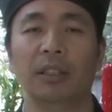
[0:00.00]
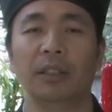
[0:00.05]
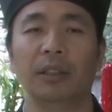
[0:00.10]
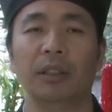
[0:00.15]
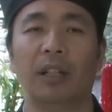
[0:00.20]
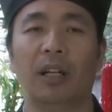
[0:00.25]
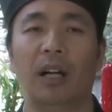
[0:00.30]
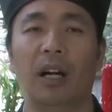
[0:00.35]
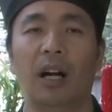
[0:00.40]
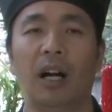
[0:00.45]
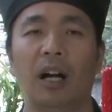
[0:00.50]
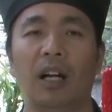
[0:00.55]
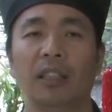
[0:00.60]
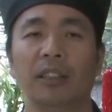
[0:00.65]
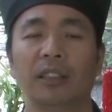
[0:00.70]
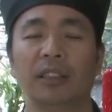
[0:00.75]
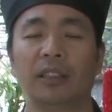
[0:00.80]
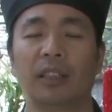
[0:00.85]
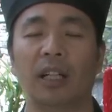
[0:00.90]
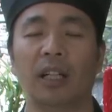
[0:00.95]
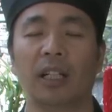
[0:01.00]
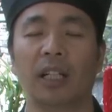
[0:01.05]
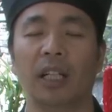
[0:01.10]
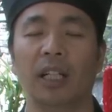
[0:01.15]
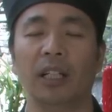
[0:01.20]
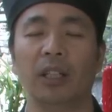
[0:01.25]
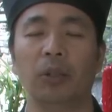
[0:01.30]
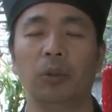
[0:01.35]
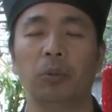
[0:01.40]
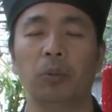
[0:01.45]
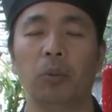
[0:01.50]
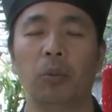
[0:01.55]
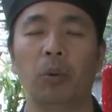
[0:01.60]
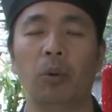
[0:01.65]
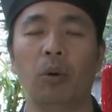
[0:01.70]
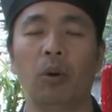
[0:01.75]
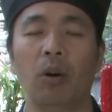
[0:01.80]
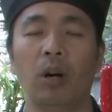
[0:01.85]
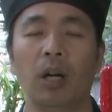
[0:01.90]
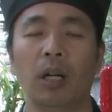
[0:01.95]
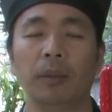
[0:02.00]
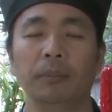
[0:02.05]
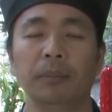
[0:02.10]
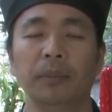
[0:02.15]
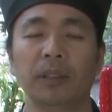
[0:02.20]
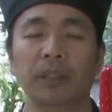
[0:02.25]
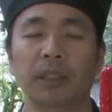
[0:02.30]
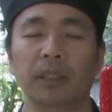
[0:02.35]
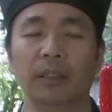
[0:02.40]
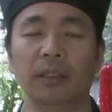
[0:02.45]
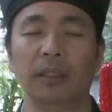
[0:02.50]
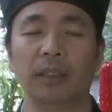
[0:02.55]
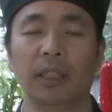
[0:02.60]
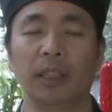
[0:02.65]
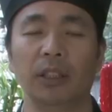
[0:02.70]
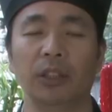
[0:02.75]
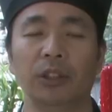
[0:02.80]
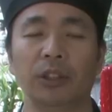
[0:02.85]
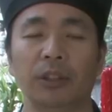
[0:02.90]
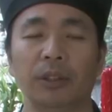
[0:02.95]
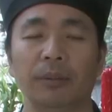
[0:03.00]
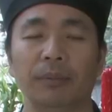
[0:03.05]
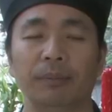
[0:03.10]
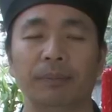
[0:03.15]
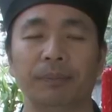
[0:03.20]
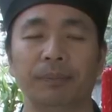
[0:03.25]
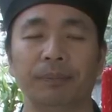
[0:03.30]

your heart start getting warm sensation.